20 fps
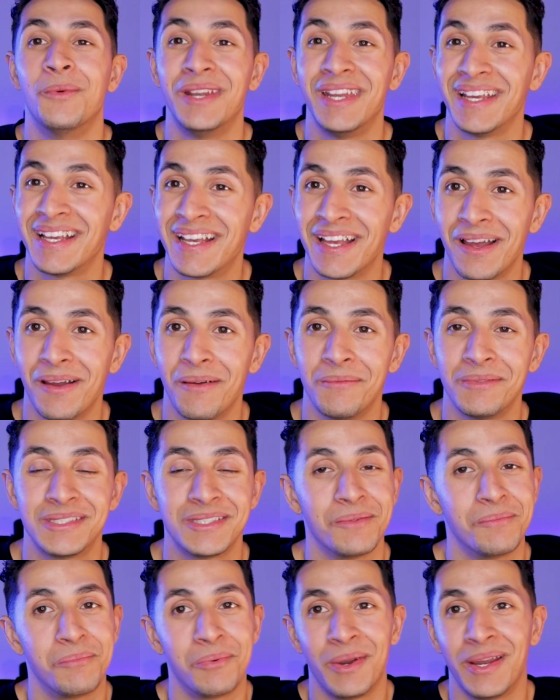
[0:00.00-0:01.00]
when it comes
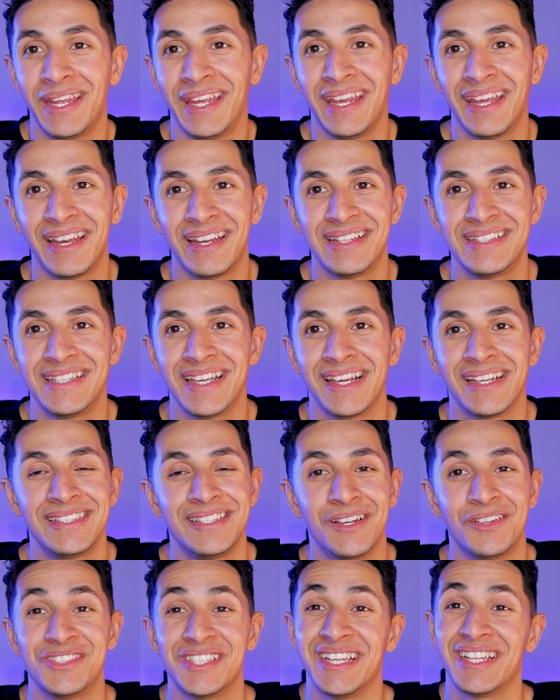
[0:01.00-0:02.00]
to breaking into tech
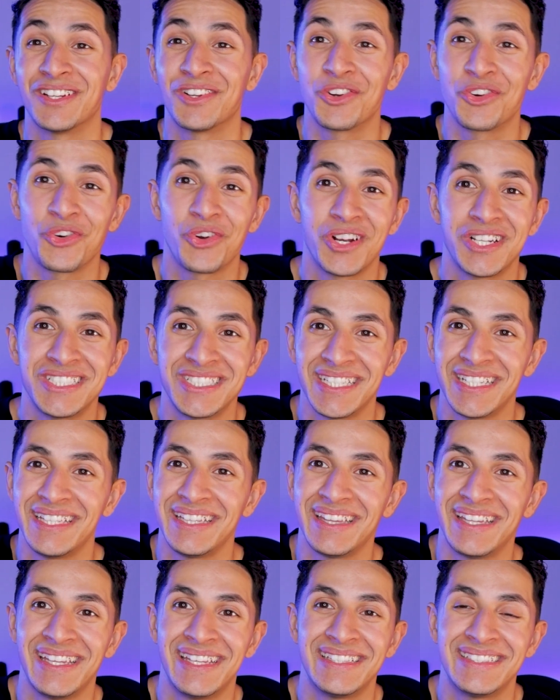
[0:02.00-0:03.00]
sales and
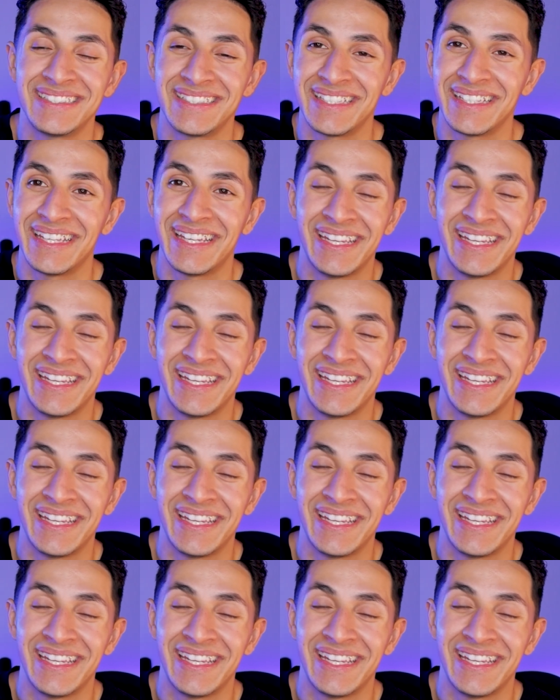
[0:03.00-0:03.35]
crushing this